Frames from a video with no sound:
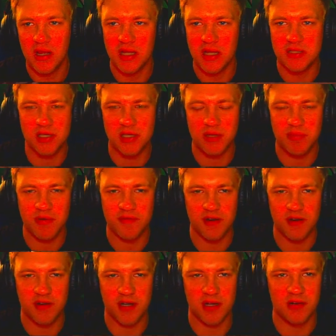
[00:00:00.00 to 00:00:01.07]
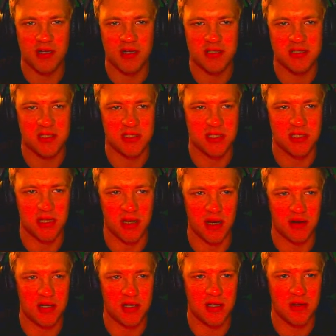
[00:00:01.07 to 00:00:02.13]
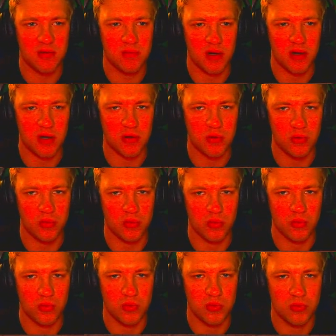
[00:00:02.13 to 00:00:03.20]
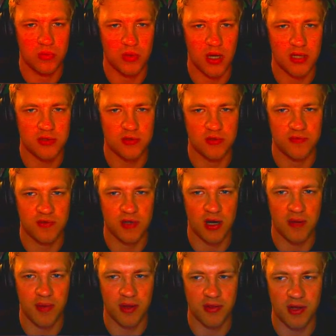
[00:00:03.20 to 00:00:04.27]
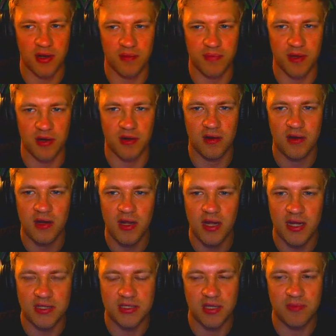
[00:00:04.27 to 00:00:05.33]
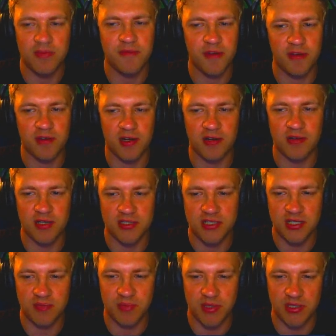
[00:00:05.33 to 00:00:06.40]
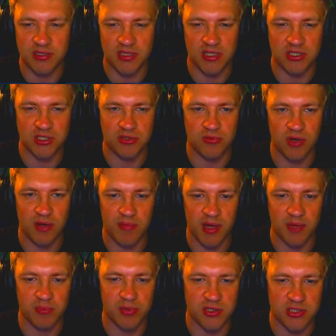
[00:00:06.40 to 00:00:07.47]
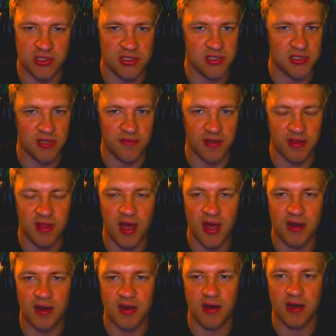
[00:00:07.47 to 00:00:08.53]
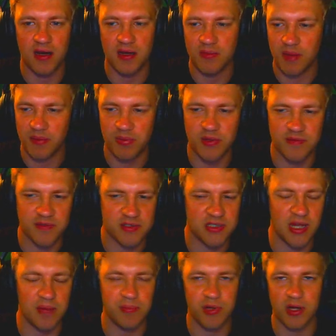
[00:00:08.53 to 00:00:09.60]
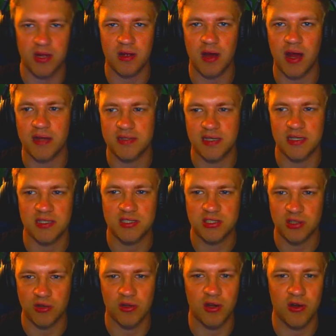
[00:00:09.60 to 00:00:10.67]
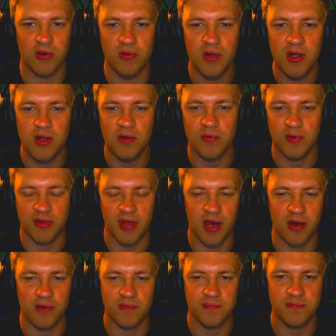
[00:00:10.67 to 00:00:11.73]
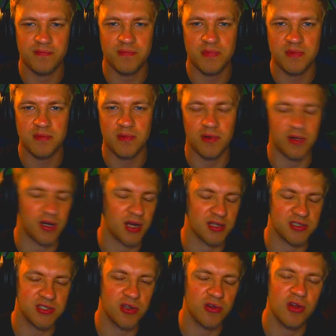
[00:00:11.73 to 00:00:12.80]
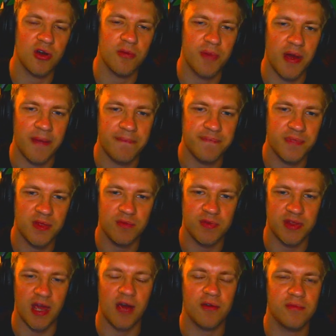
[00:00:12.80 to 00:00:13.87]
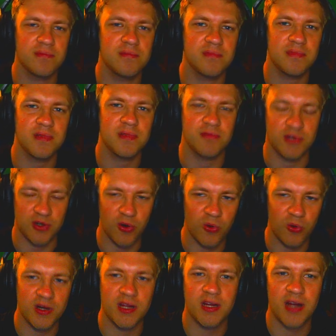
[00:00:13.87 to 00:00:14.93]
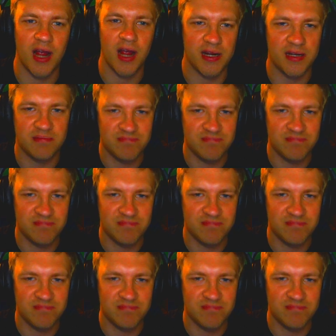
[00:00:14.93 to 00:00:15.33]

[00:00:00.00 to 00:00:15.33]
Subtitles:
It's going to be a very interesting scenario. Oh, I totally forgot about that up there. It's going to be very interesting because I do want to make bridges and stuff like that. In my previous gameplay, I did solo without, or not solo, but without recording. I